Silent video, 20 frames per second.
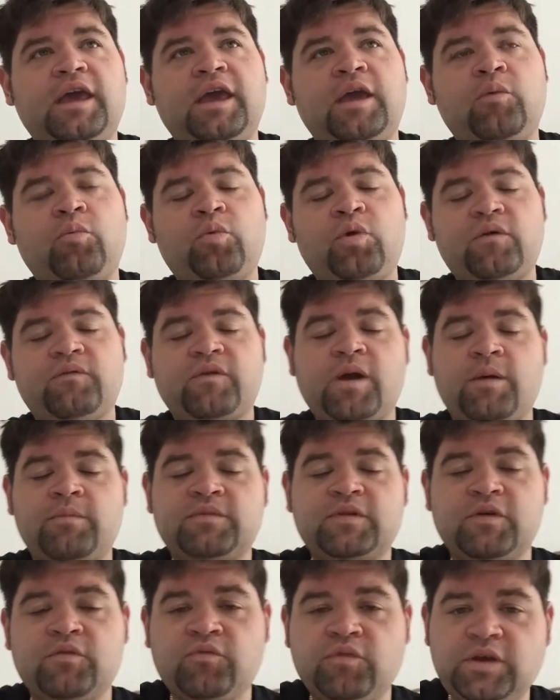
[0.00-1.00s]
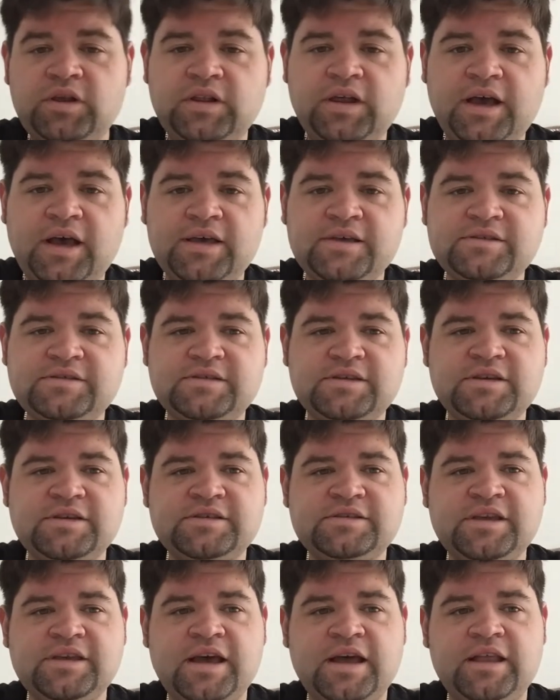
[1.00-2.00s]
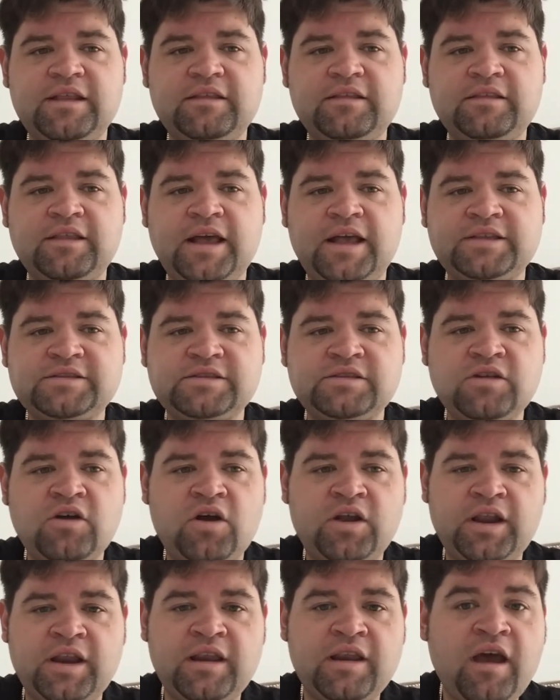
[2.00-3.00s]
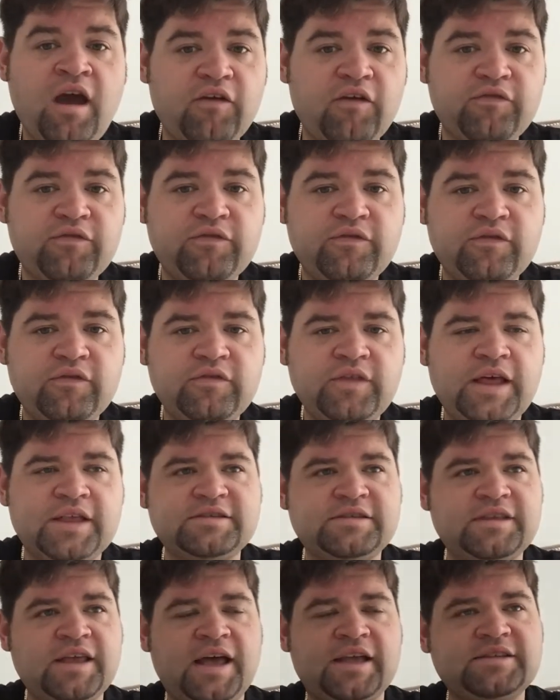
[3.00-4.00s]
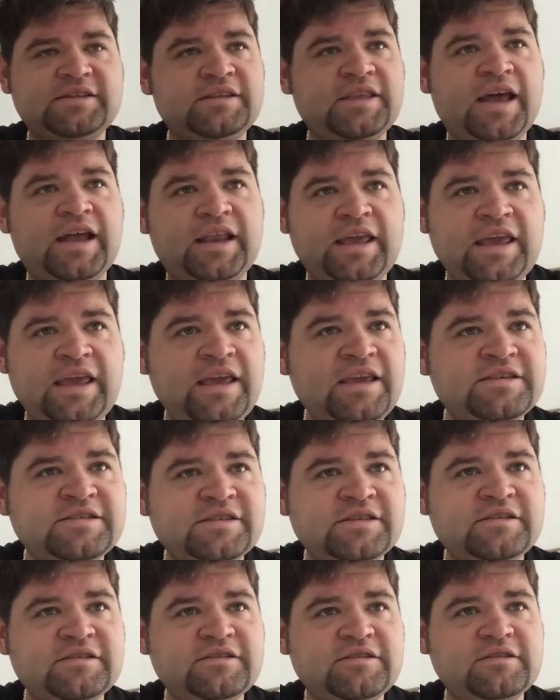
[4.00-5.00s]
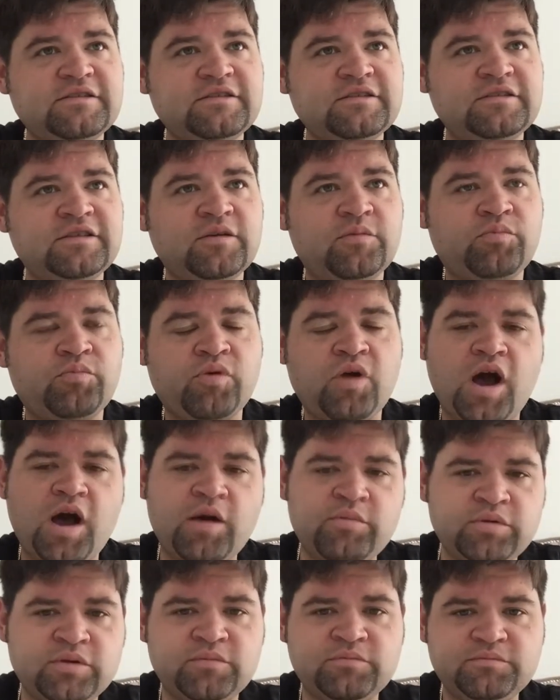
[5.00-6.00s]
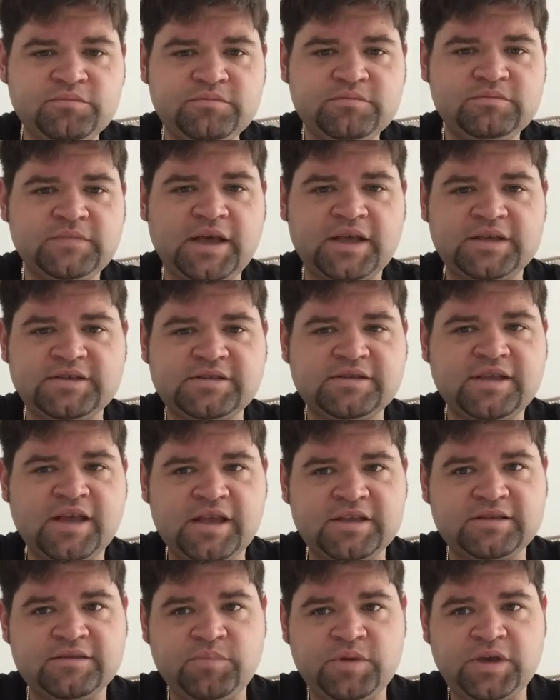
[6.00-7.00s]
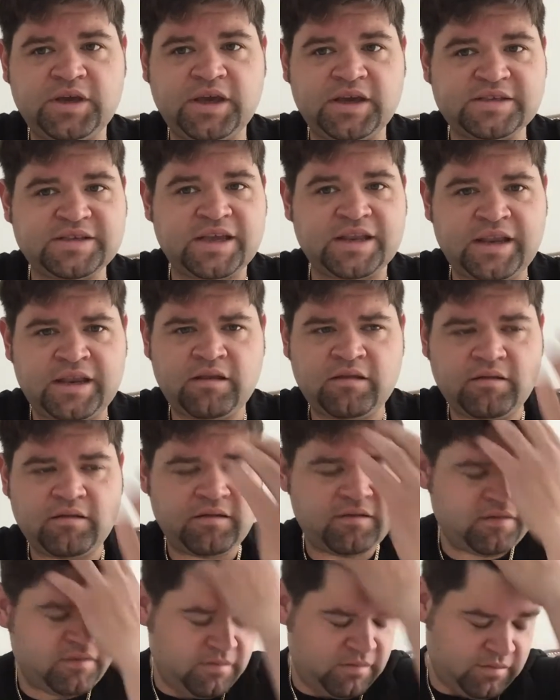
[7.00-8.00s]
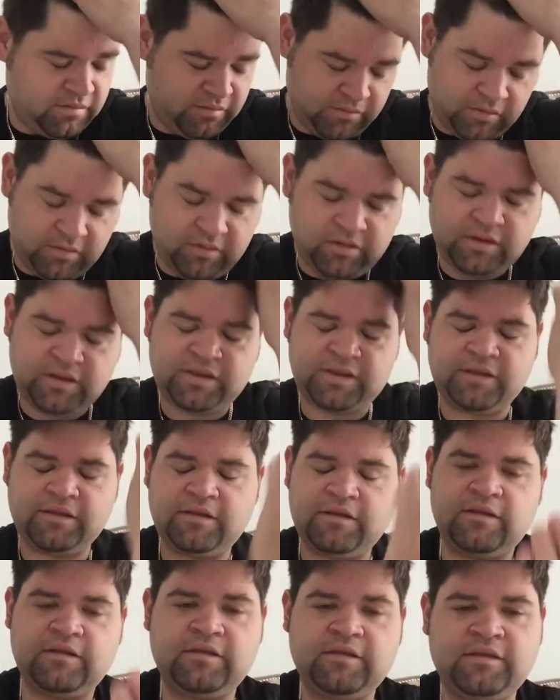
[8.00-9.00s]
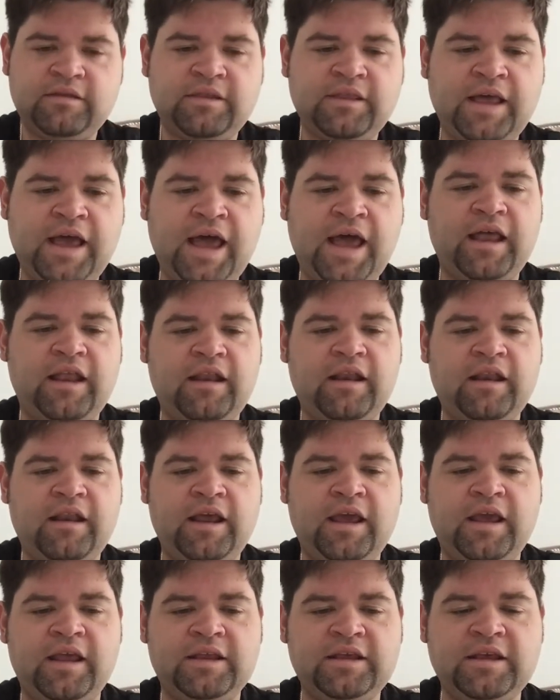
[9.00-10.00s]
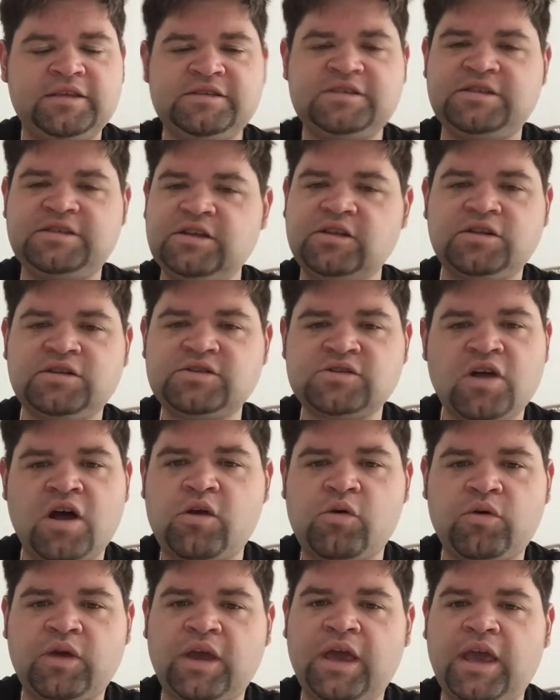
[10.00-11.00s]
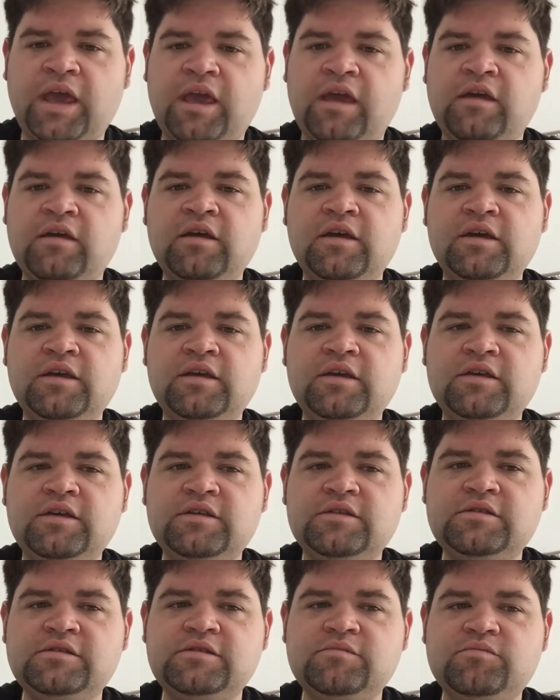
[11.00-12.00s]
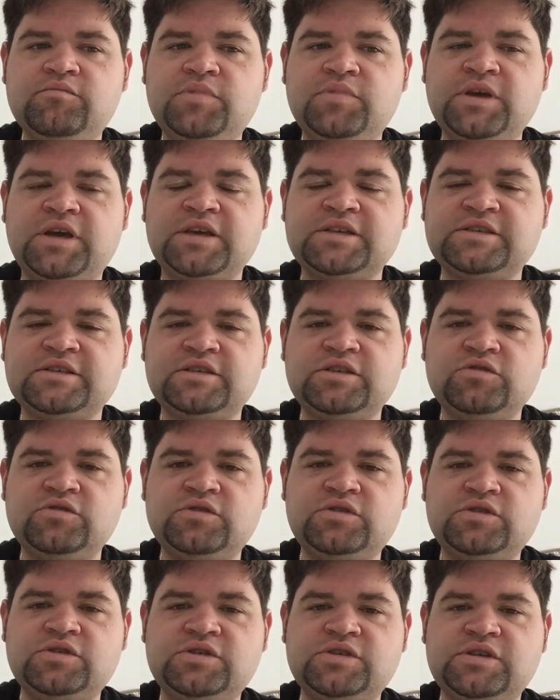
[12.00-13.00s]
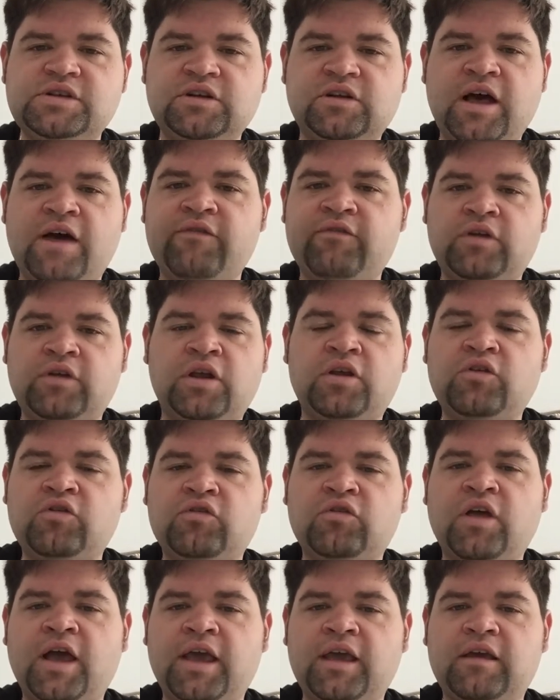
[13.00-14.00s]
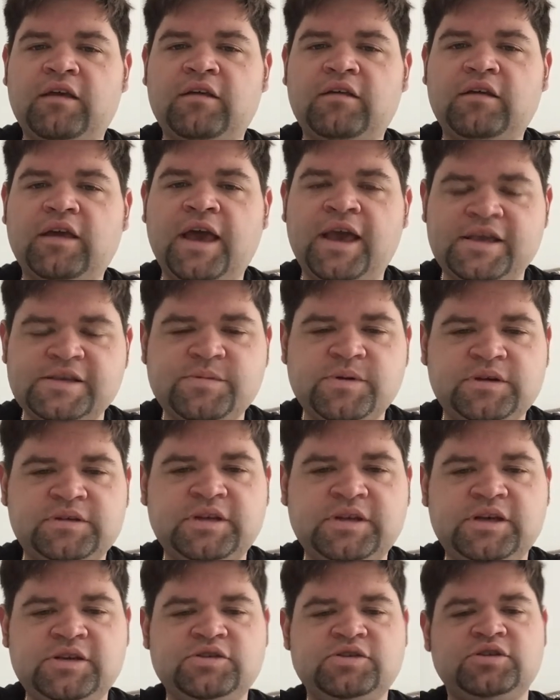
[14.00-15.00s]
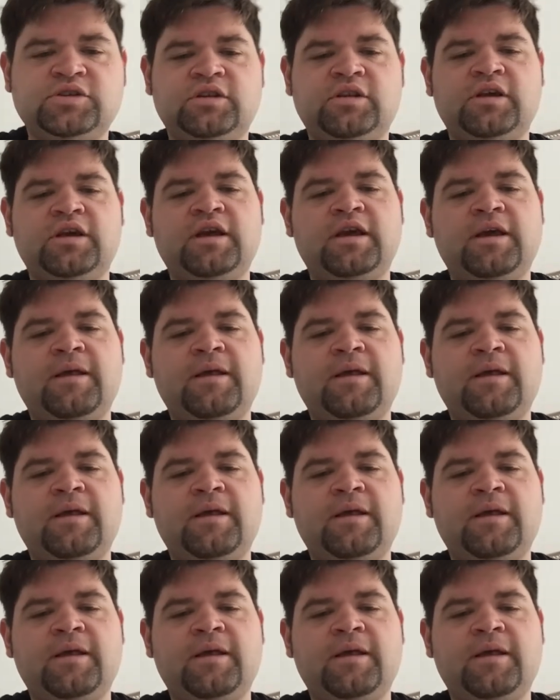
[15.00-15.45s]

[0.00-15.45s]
And what I've come to realize is that that's not enough. That isn't the problem. That's because I didn't. That it still is not okay because you still have an underlying expectation.